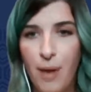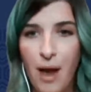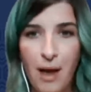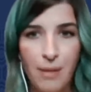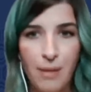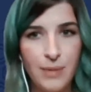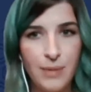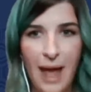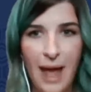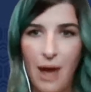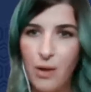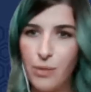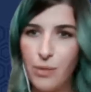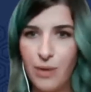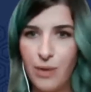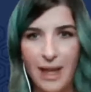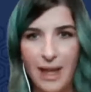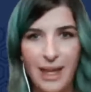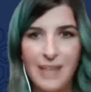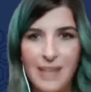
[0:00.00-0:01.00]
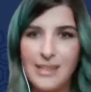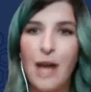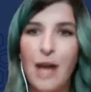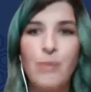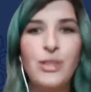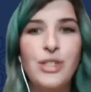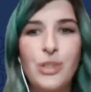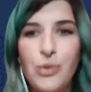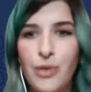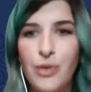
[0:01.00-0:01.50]
Pomp, how I guess how
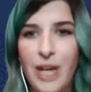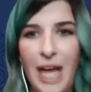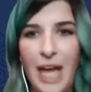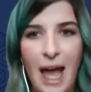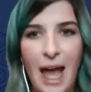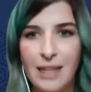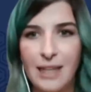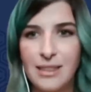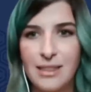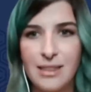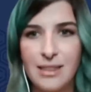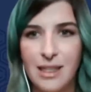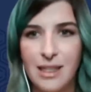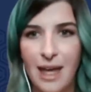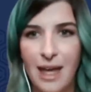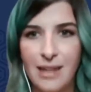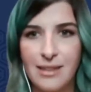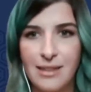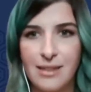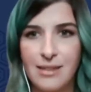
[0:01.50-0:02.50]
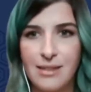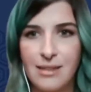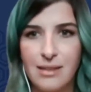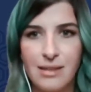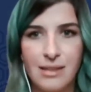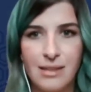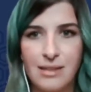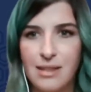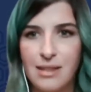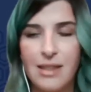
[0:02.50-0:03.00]
would you react to that
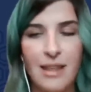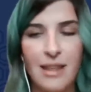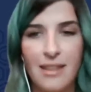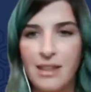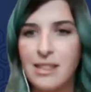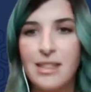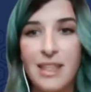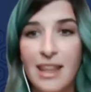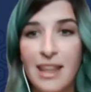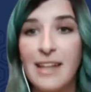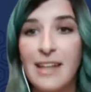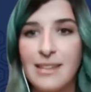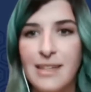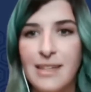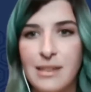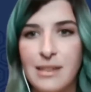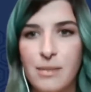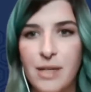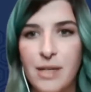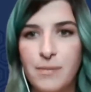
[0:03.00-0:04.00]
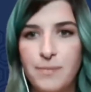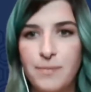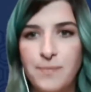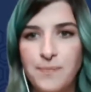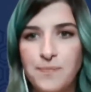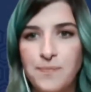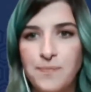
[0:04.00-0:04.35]
to, to that sentiment?